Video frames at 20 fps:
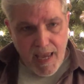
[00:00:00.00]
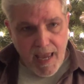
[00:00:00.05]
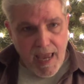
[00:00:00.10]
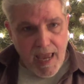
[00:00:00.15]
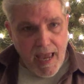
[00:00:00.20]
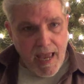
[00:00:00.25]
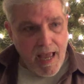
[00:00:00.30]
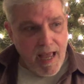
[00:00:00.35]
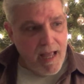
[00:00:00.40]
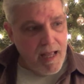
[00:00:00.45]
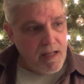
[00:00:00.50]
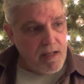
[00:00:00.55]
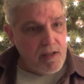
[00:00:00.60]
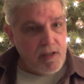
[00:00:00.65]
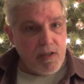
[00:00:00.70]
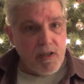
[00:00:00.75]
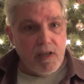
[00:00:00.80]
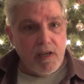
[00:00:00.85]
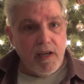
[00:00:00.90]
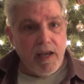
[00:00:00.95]

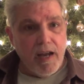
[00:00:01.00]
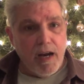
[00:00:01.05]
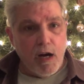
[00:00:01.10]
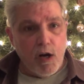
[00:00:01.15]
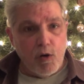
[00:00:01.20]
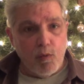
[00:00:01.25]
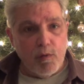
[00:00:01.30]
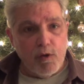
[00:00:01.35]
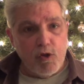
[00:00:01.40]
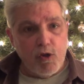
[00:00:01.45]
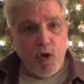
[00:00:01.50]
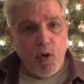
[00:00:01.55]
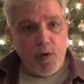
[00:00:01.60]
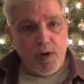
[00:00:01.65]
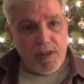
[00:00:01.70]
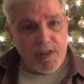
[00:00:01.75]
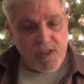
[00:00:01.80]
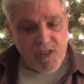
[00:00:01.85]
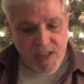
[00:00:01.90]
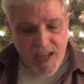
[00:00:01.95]
And Aaron, would you go
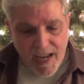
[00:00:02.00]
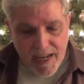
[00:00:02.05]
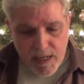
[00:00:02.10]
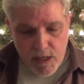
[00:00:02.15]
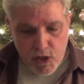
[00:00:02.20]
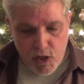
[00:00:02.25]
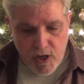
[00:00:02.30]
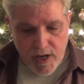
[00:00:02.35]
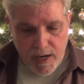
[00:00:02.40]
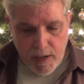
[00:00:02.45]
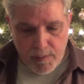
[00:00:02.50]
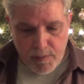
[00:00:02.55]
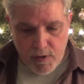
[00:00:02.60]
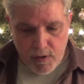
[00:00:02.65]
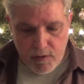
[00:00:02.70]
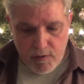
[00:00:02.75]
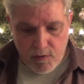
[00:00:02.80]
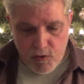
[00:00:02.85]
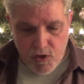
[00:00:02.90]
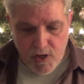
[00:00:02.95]
to the second
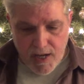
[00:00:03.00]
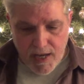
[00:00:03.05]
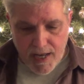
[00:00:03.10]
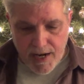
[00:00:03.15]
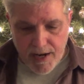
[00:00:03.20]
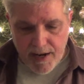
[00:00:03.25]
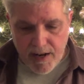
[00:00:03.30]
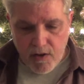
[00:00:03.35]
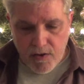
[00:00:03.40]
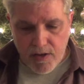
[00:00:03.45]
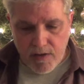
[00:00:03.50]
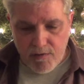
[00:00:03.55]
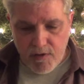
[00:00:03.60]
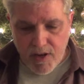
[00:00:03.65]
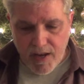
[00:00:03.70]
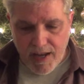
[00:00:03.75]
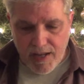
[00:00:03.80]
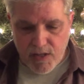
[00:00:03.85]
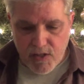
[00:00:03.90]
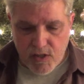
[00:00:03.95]
chapter of John? And I'll give
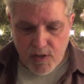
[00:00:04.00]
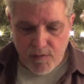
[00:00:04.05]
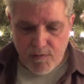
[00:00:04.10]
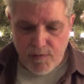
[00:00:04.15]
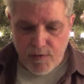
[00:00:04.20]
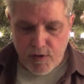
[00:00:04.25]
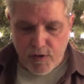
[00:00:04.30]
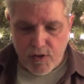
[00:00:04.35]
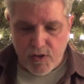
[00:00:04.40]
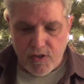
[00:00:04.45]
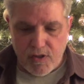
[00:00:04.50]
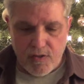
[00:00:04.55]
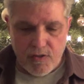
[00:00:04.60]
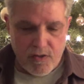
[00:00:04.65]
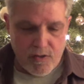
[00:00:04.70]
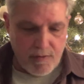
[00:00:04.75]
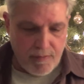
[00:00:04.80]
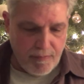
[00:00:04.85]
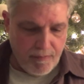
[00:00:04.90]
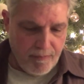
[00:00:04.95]
you guys some
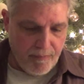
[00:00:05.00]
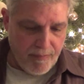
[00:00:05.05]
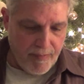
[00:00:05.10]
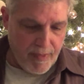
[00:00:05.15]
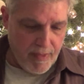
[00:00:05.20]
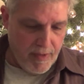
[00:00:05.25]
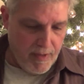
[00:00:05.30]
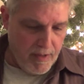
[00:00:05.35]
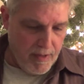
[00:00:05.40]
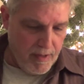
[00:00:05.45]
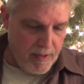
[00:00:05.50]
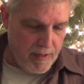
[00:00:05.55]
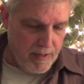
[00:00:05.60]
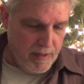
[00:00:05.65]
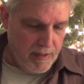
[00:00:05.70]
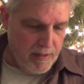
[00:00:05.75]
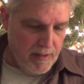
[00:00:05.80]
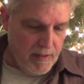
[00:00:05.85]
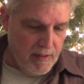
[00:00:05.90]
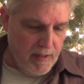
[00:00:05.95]
verses.
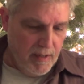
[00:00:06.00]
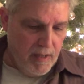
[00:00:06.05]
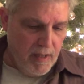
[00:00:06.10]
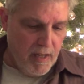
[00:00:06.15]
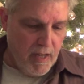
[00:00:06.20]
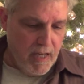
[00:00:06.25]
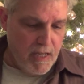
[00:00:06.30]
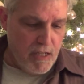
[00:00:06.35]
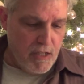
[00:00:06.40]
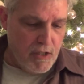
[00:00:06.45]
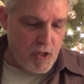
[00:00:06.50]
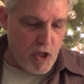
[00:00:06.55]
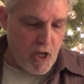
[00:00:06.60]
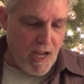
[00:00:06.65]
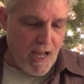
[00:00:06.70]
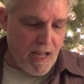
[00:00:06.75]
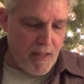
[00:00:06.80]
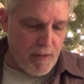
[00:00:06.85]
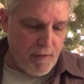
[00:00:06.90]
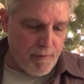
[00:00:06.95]
In
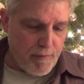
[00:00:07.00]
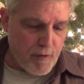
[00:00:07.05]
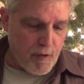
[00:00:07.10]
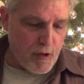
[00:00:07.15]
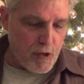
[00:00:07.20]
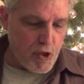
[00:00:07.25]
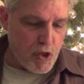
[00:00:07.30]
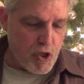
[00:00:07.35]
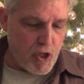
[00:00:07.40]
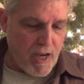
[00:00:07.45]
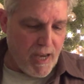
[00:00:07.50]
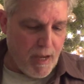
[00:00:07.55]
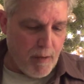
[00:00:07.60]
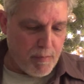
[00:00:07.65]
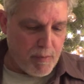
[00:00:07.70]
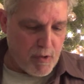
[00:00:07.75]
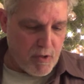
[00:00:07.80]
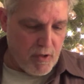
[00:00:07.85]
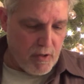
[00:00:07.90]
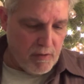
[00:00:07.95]
John, the first
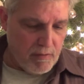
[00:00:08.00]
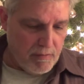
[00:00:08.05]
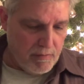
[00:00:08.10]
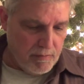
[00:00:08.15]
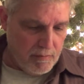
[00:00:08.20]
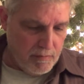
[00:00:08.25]
chapter,